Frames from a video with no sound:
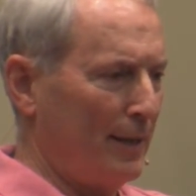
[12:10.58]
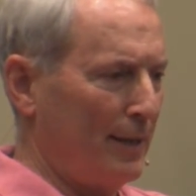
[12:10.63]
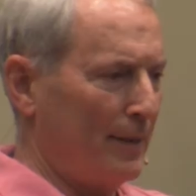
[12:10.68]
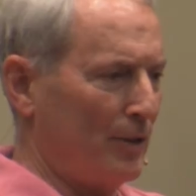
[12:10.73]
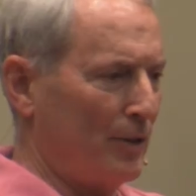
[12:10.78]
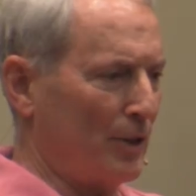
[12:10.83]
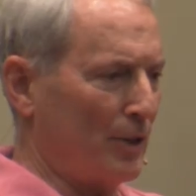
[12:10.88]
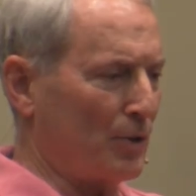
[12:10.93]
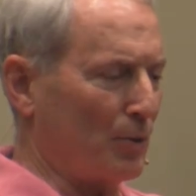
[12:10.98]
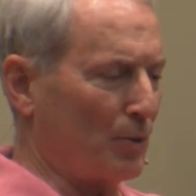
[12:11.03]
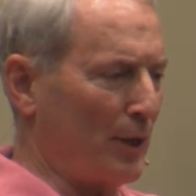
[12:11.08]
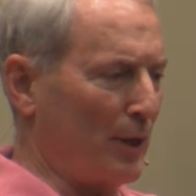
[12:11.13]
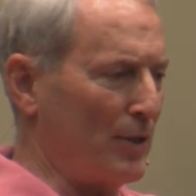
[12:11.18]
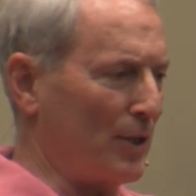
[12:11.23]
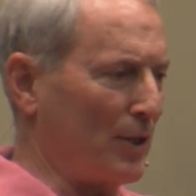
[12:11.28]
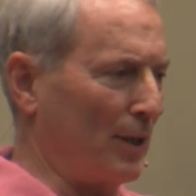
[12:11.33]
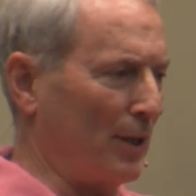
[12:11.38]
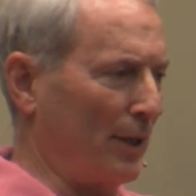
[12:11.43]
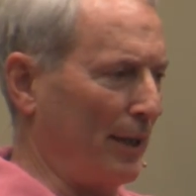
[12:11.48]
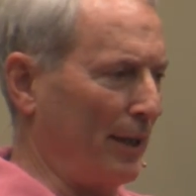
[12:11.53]
Just
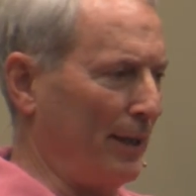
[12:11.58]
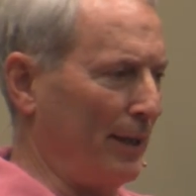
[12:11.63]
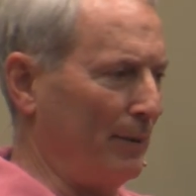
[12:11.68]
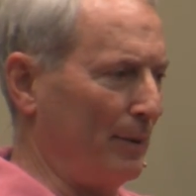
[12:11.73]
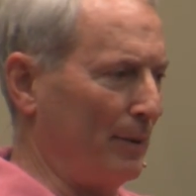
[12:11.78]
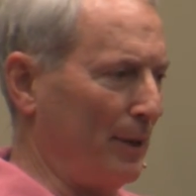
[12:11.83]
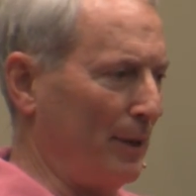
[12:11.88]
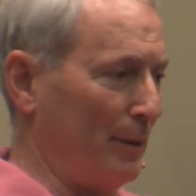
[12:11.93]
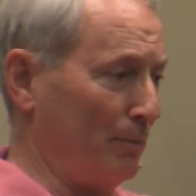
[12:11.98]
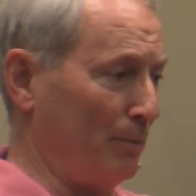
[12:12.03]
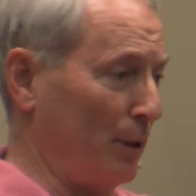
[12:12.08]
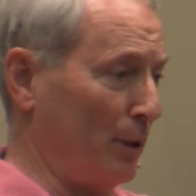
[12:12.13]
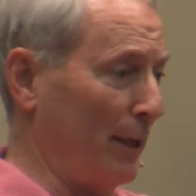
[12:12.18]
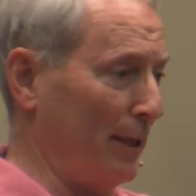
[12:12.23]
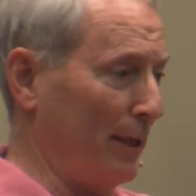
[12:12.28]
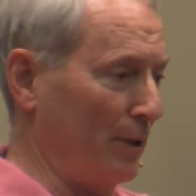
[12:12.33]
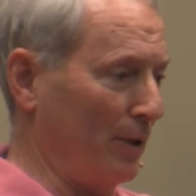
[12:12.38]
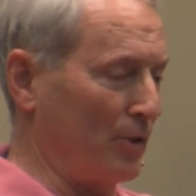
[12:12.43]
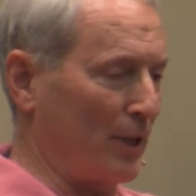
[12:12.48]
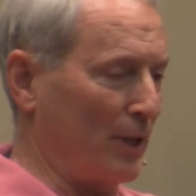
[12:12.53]
recently in
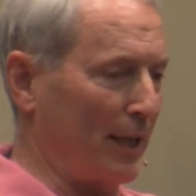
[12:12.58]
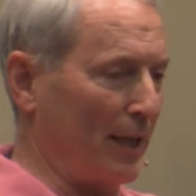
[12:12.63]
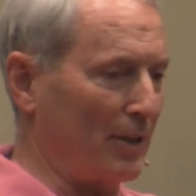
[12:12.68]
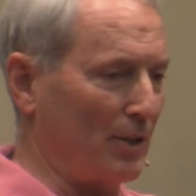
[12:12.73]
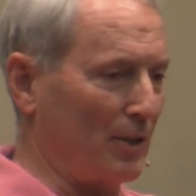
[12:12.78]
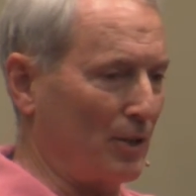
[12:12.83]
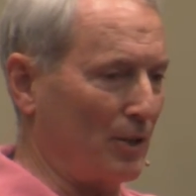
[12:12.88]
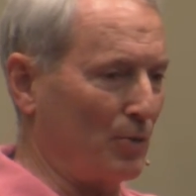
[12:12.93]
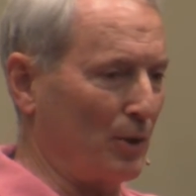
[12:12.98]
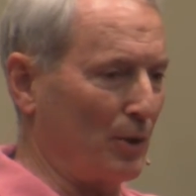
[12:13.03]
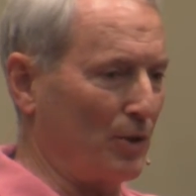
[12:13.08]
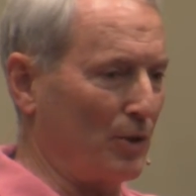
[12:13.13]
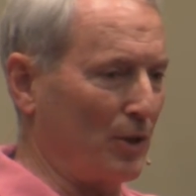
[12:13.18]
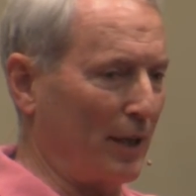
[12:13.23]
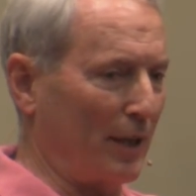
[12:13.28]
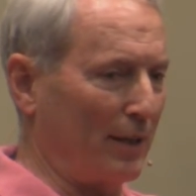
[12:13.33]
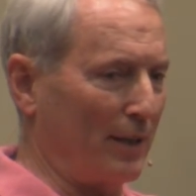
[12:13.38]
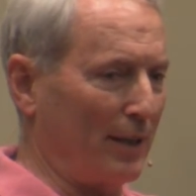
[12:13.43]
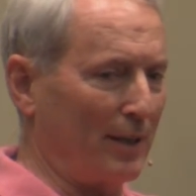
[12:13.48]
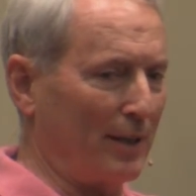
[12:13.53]
Plano, Texas, which
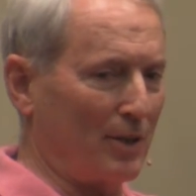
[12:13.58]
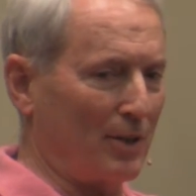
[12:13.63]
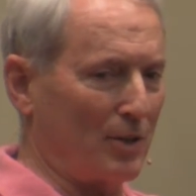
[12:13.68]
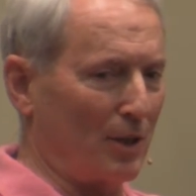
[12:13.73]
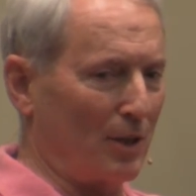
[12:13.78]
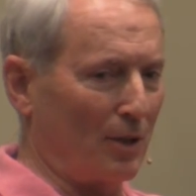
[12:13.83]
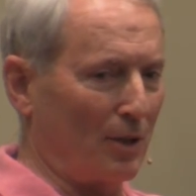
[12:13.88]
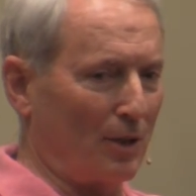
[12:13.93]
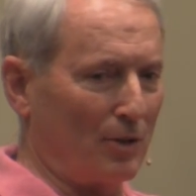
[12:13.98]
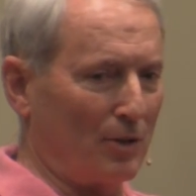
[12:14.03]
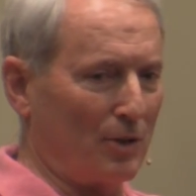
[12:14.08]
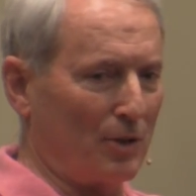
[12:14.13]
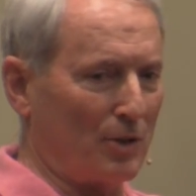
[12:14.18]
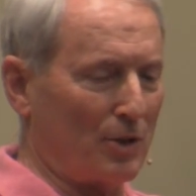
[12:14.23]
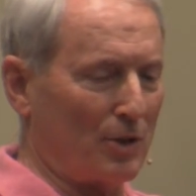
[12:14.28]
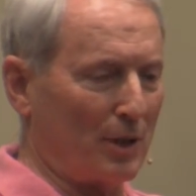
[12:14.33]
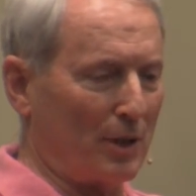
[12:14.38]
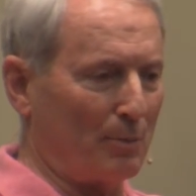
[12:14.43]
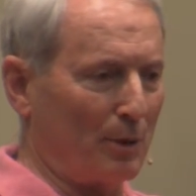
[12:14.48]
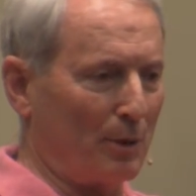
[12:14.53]
I think is the
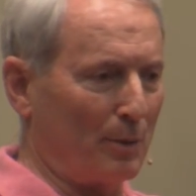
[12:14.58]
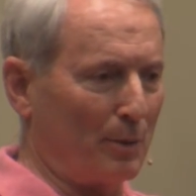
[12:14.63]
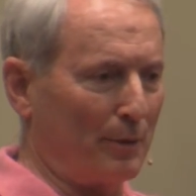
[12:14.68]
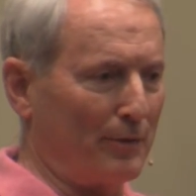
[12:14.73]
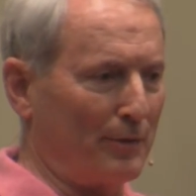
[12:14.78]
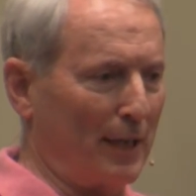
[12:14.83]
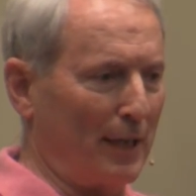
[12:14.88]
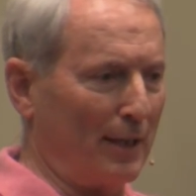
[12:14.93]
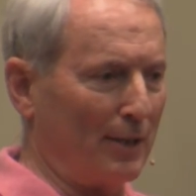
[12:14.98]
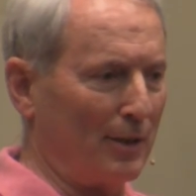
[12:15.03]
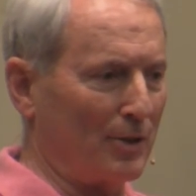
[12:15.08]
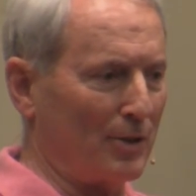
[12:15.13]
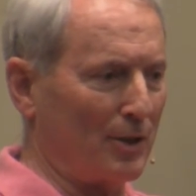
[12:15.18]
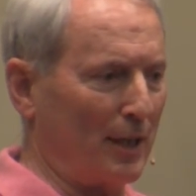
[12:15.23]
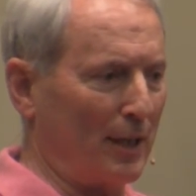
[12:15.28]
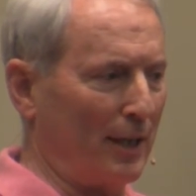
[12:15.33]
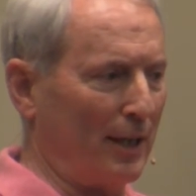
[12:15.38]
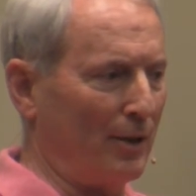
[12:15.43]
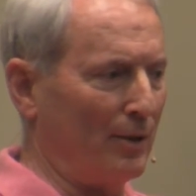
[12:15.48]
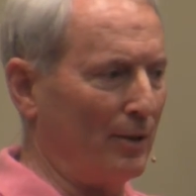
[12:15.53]
largest suburb of Dallas
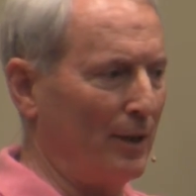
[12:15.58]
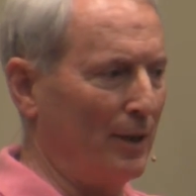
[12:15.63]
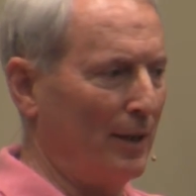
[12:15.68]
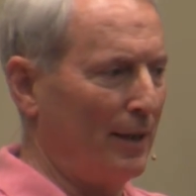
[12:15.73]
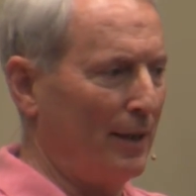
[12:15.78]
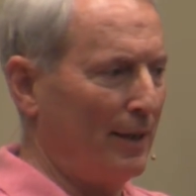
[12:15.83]
now,